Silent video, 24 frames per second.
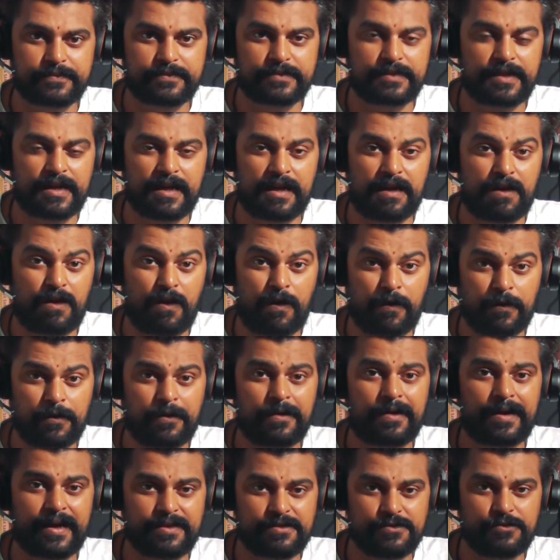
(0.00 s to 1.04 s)
There are all
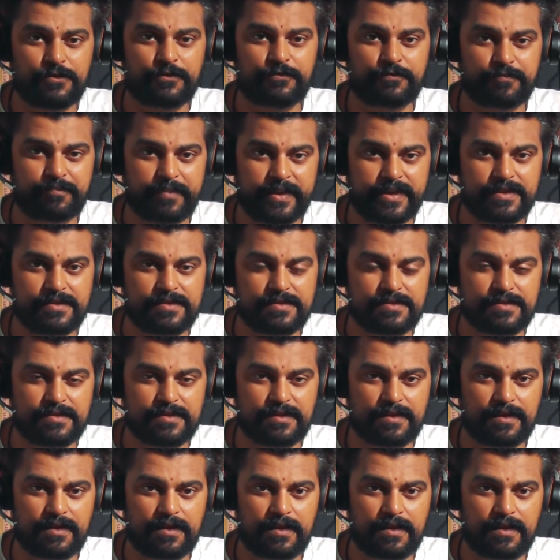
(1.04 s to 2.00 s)
kinds of pests.